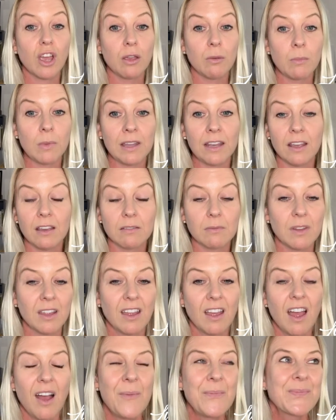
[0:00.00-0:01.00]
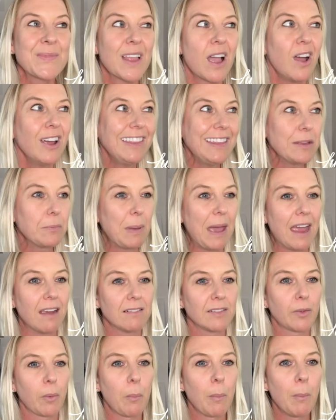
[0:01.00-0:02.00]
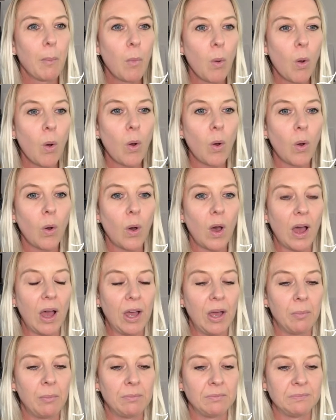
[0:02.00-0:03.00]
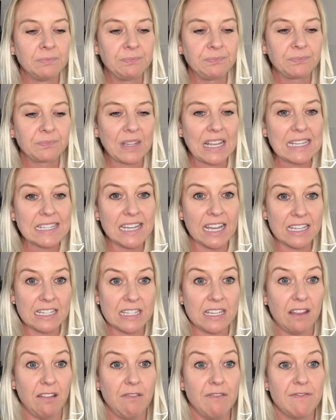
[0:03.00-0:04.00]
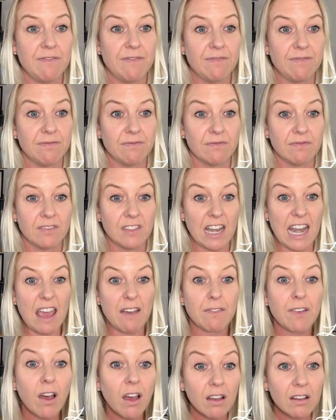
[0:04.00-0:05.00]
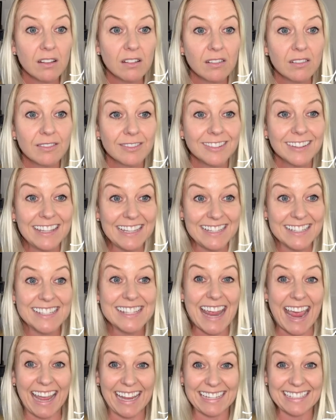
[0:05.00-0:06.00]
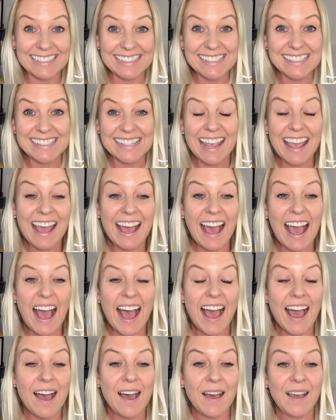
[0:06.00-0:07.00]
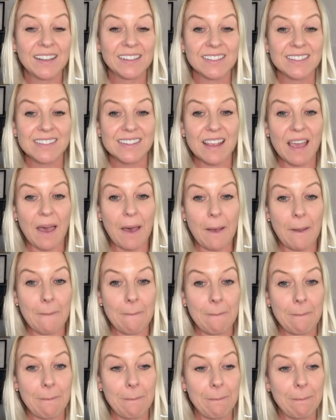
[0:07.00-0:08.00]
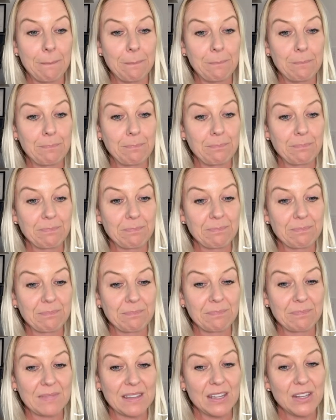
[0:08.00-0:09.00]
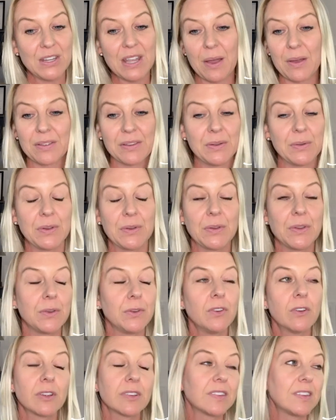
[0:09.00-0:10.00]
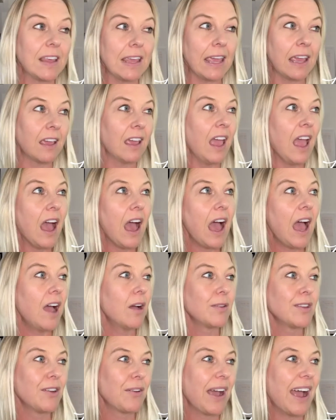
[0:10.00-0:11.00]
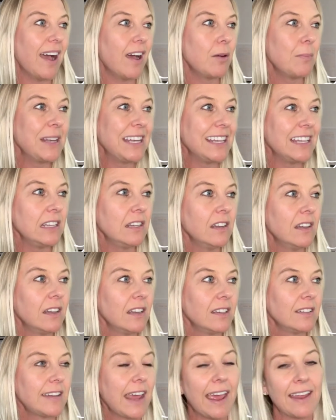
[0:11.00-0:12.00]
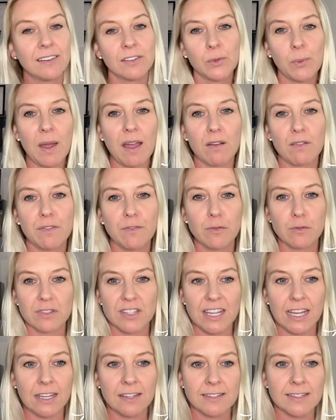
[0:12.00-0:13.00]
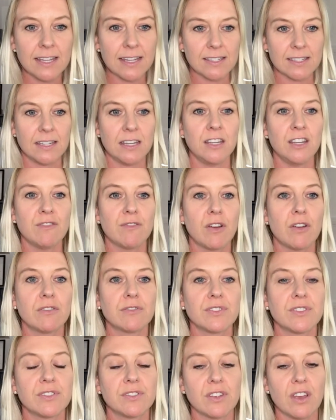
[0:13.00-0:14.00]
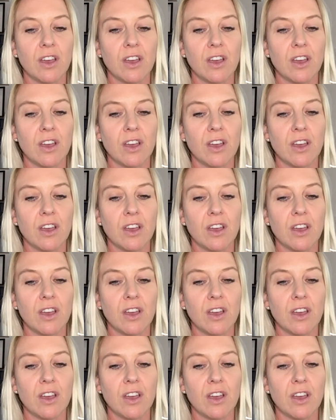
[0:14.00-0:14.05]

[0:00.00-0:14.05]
many, I think parents are more attentive than ever these days. And you're not seeing how, you know, how many 10, 12, 14, 16-year-olds